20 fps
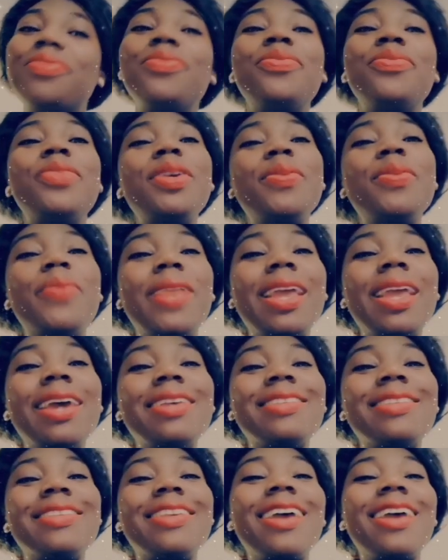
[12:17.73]
Be
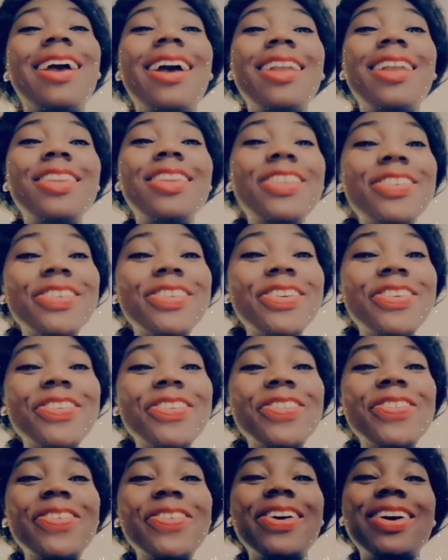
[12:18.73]
blessed. Annie
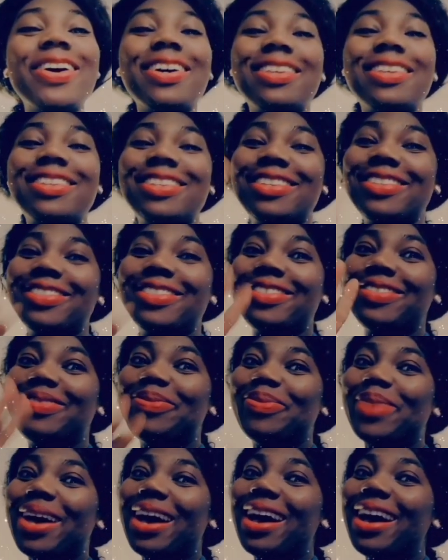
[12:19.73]
Okonkwo.
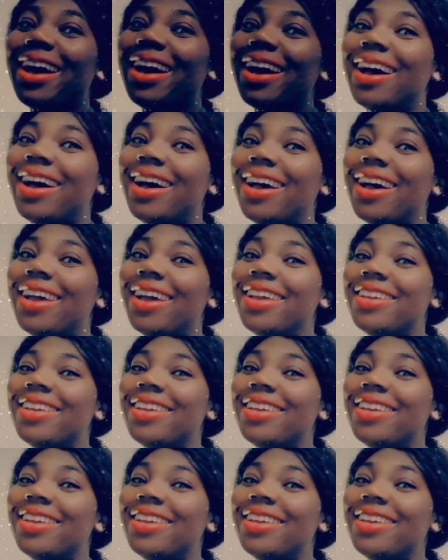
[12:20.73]
Bye.